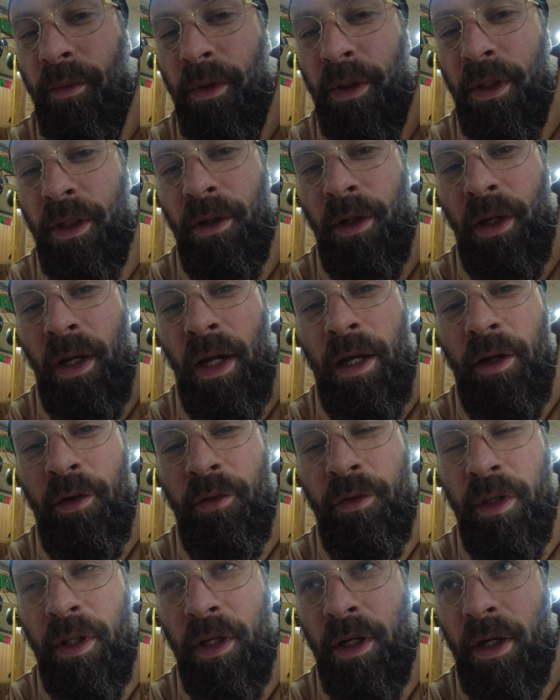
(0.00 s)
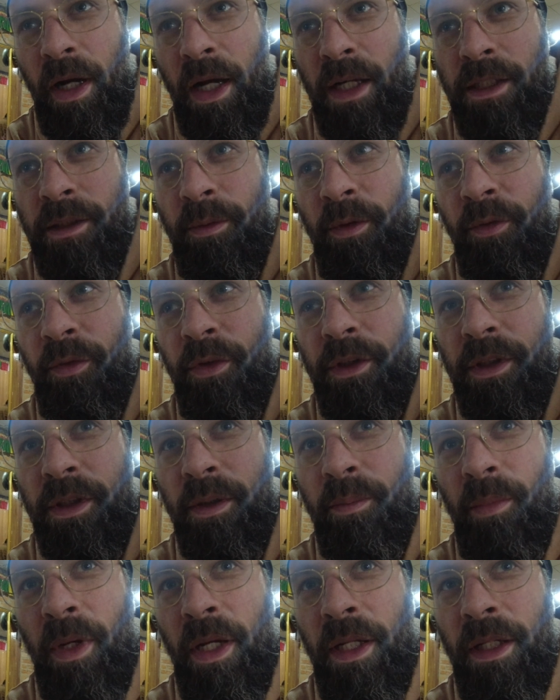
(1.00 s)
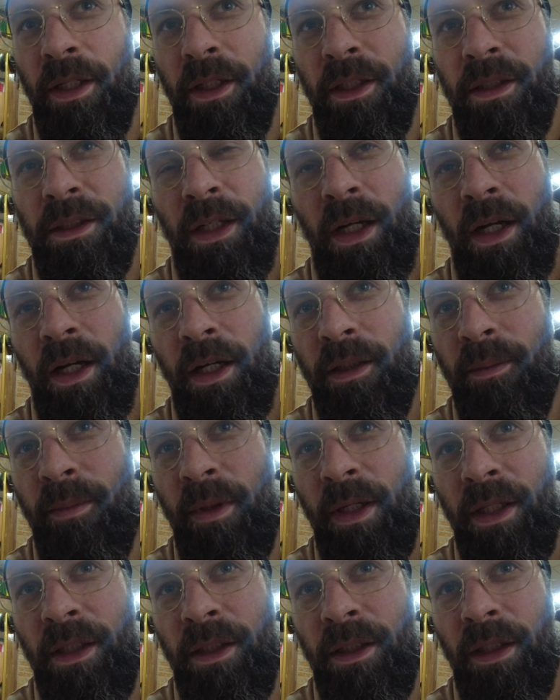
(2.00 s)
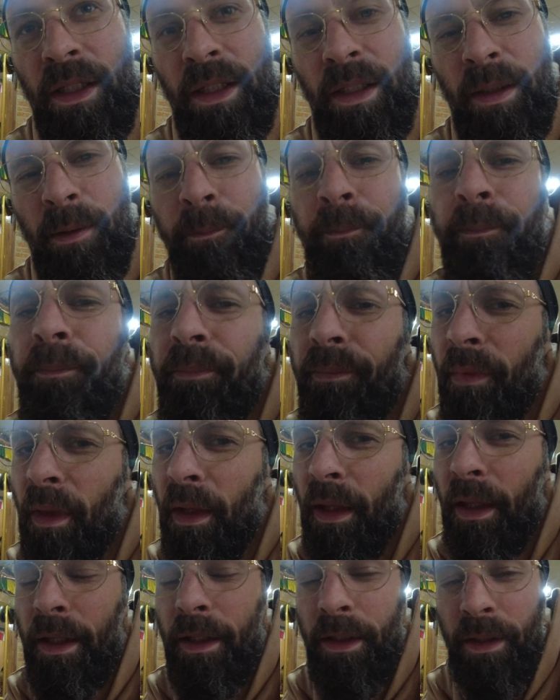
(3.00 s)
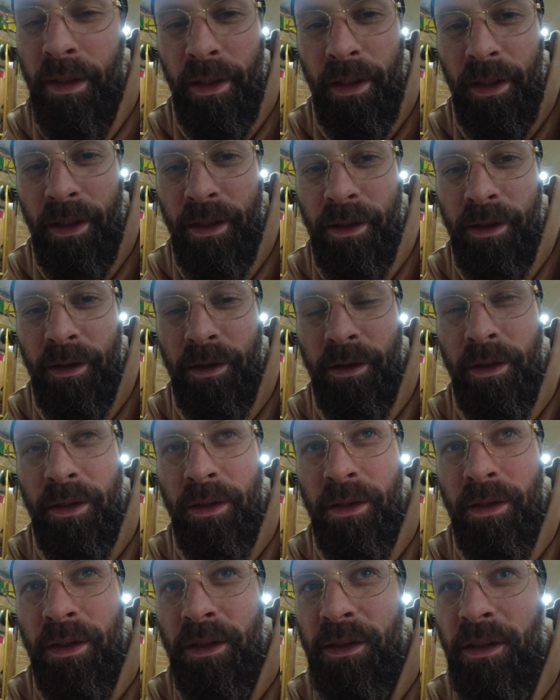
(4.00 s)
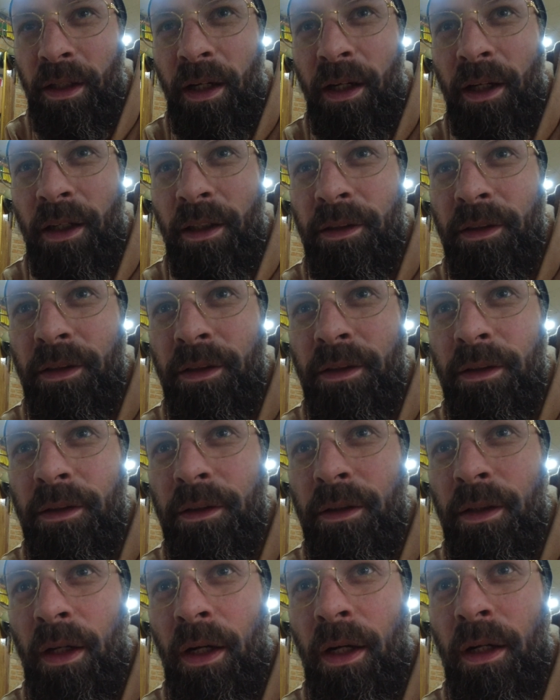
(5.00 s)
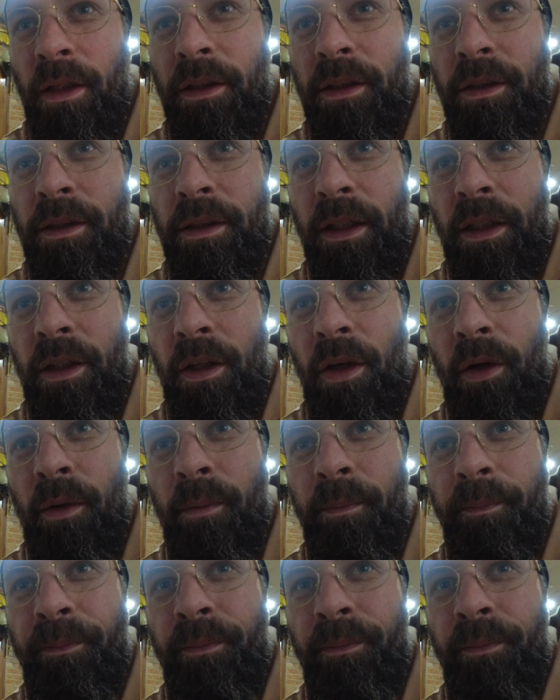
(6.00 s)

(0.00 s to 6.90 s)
Little guy over there asked me for some money. It's hard, man. Like, and it's hard. Hard to say no.